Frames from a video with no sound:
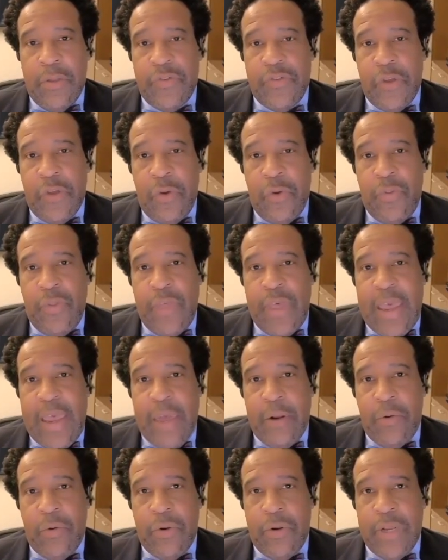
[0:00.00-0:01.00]
so
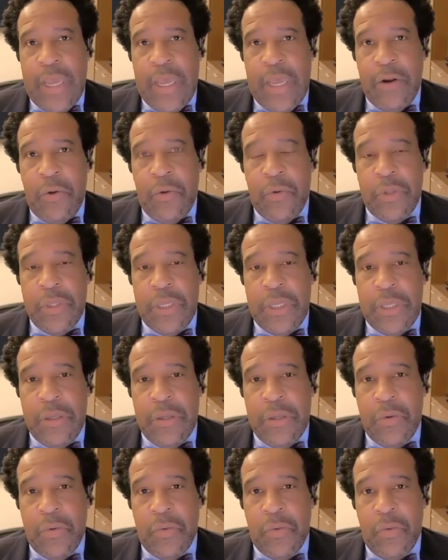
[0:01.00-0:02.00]
that not
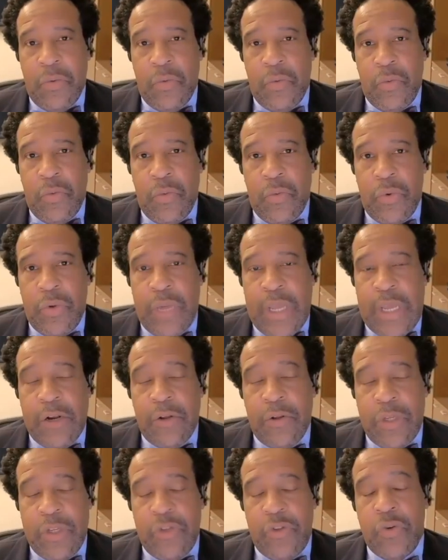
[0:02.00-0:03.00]
only
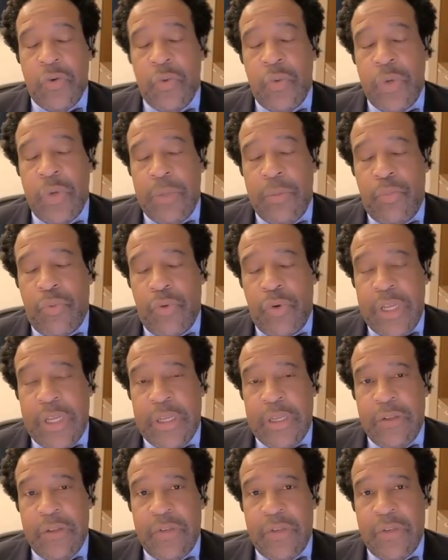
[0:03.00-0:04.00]
not only do we
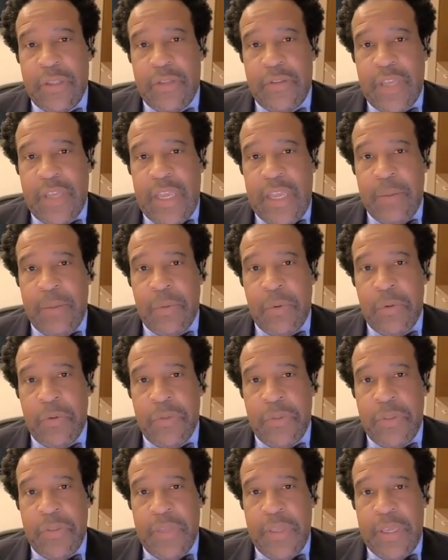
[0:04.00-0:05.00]
bring to the
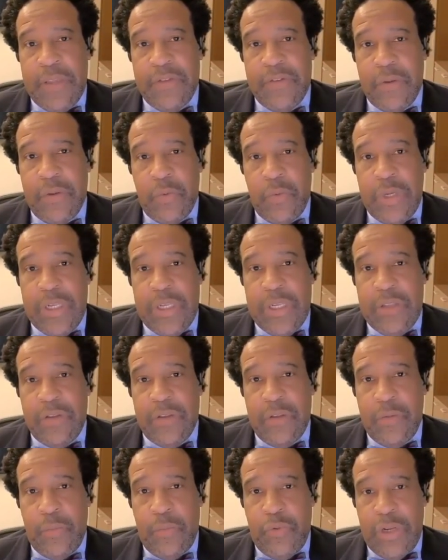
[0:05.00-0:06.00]
table the things that we
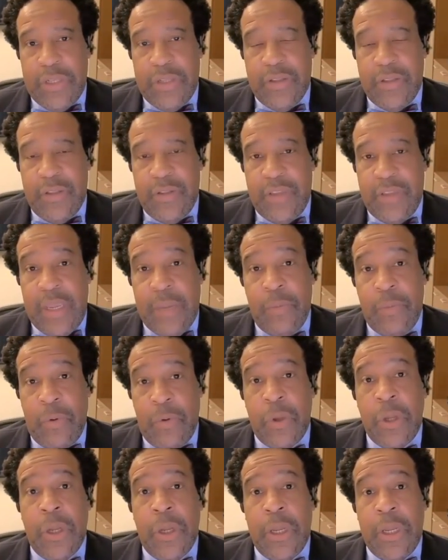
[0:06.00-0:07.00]
need to bring to the
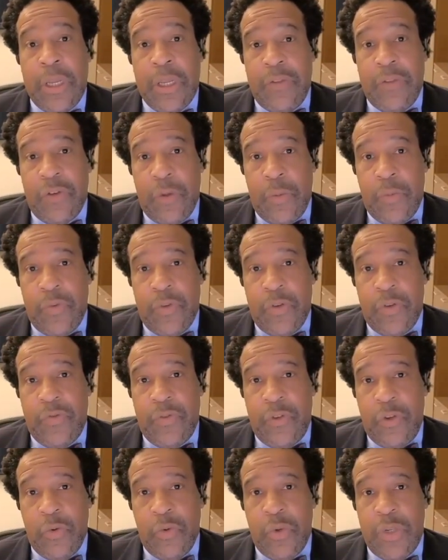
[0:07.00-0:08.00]
table in terms
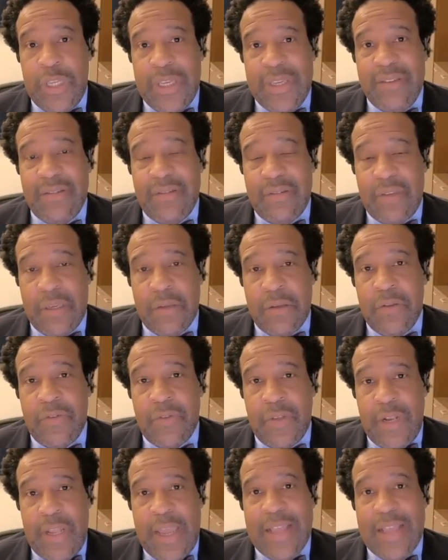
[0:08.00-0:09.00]
of unique
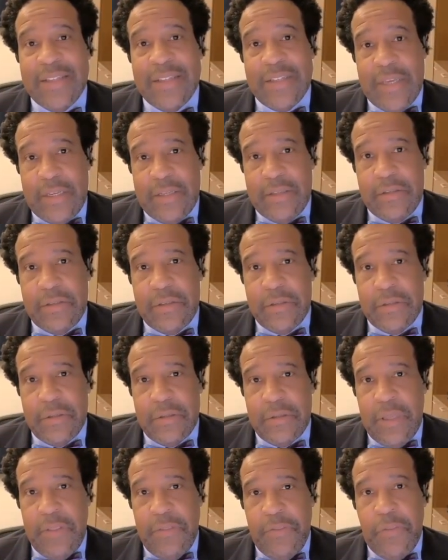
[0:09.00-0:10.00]
skills and assets
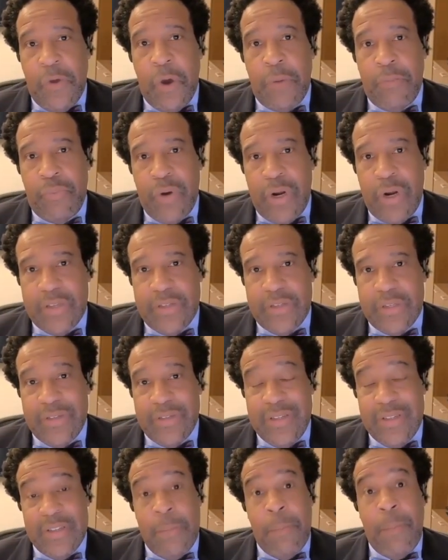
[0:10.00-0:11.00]
and thought
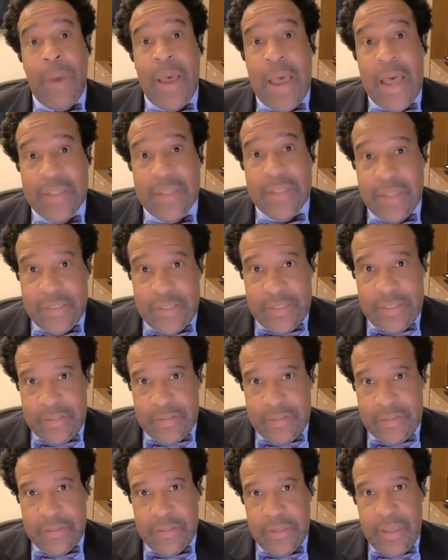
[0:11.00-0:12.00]
processes and
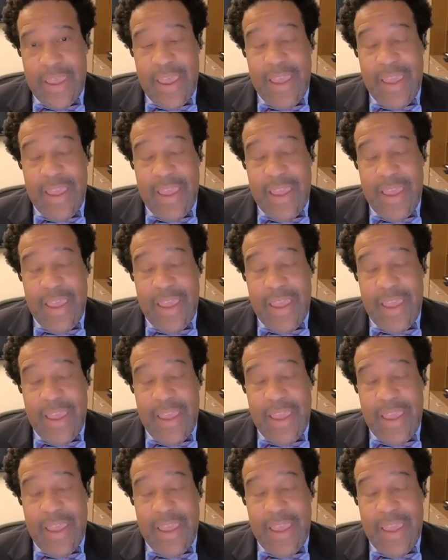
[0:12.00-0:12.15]
policies